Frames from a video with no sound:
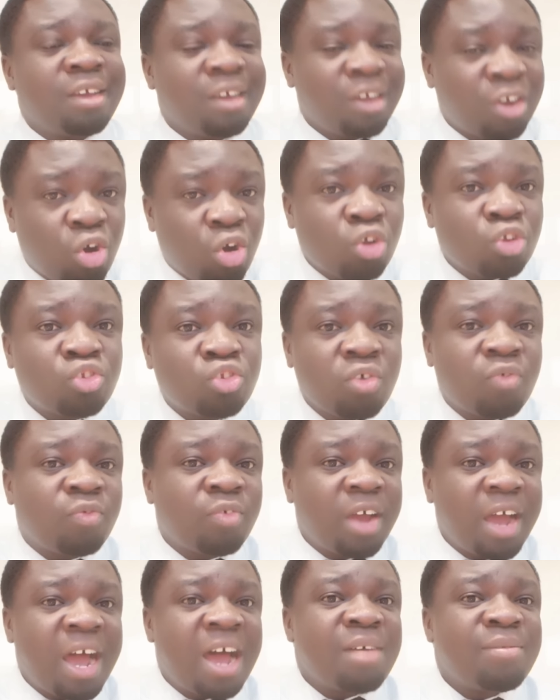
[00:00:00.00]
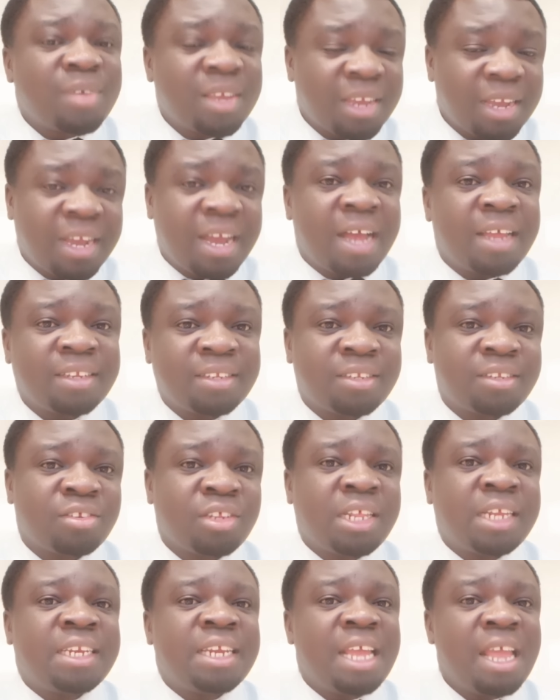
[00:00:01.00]
cost of having gas so
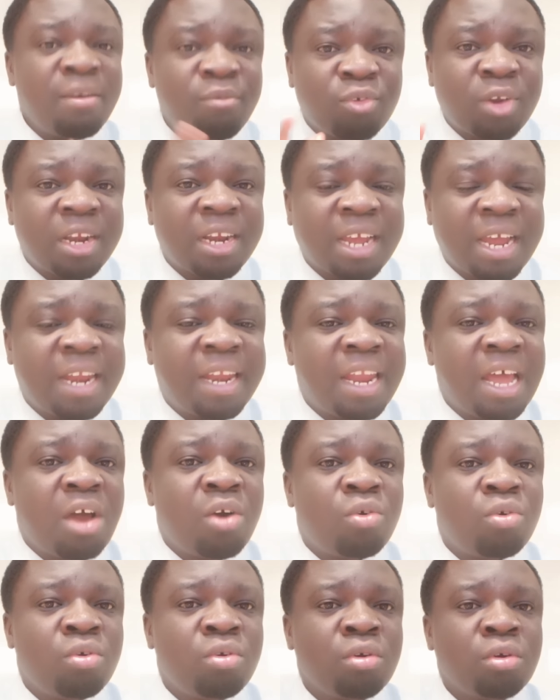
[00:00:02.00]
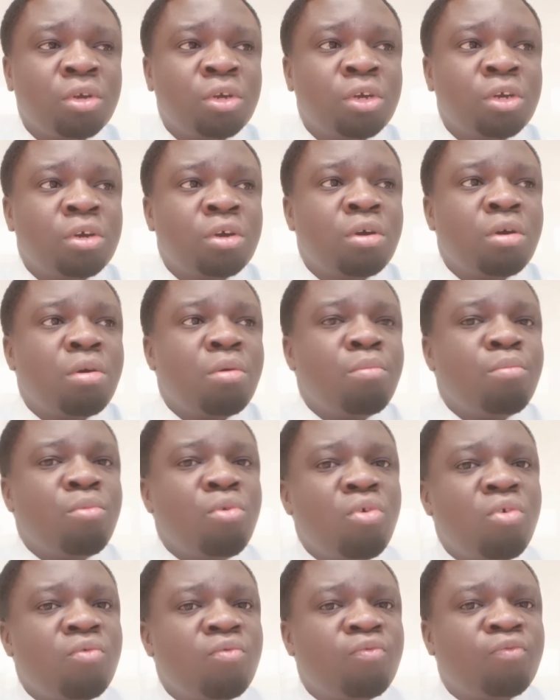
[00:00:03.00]
that everyone can now
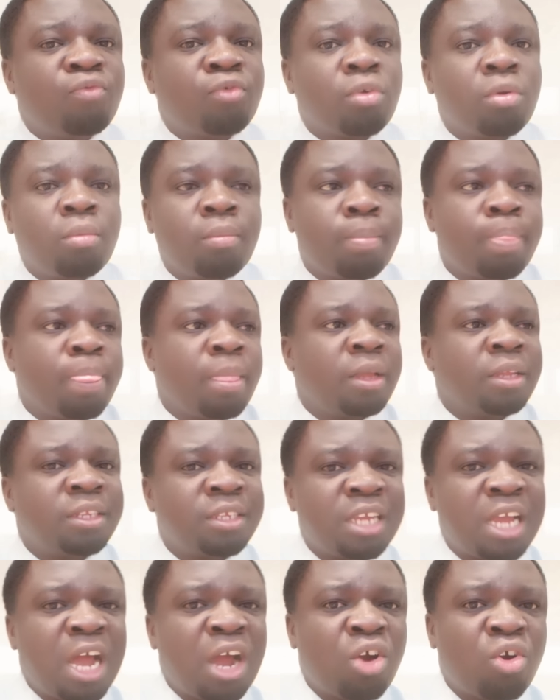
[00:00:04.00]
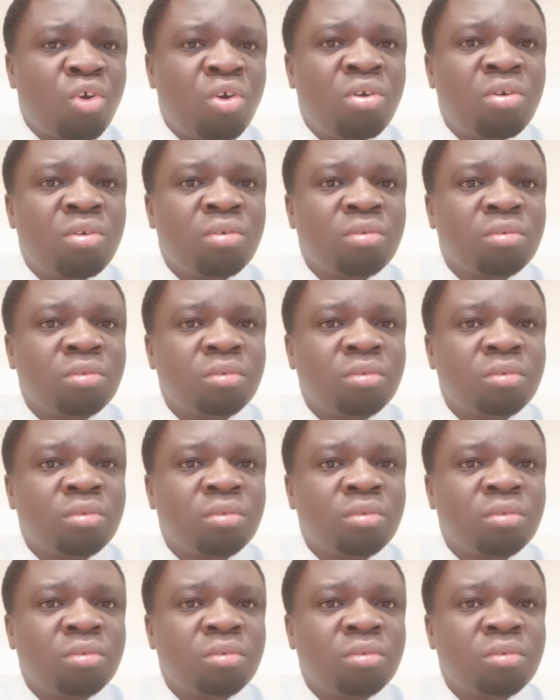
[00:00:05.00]
move from charcoal,